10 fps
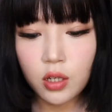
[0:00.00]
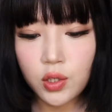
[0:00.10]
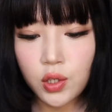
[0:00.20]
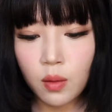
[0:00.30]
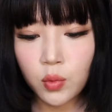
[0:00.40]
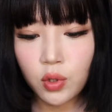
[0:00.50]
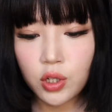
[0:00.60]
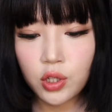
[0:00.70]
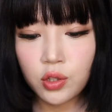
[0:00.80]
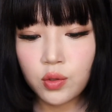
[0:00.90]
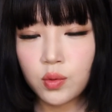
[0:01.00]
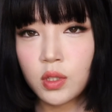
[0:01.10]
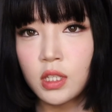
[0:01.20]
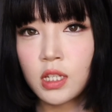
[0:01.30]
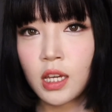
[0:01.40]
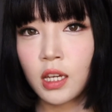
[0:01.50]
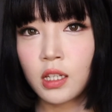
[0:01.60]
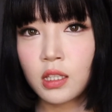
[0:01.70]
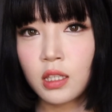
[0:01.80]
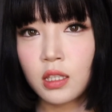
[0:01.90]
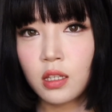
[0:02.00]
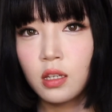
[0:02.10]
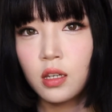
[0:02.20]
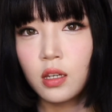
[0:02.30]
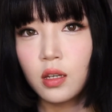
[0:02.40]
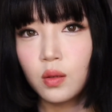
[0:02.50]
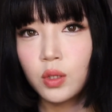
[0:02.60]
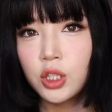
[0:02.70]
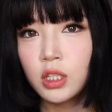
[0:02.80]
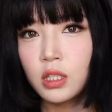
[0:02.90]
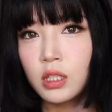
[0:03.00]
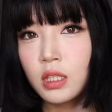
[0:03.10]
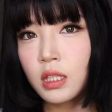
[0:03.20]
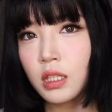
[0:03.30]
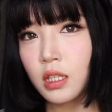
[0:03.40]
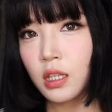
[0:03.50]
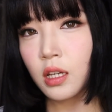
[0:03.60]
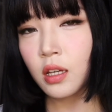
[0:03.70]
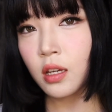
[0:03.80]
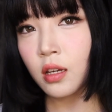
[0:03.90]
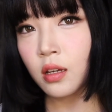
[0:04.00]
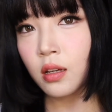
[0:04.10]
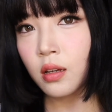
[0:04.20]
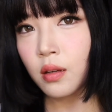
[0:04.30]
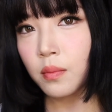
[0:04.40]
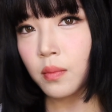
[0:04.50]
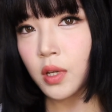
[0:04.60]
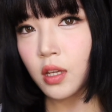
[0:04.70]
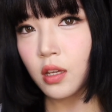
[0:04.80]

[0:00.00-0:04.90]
So I'm going to use Days, which is a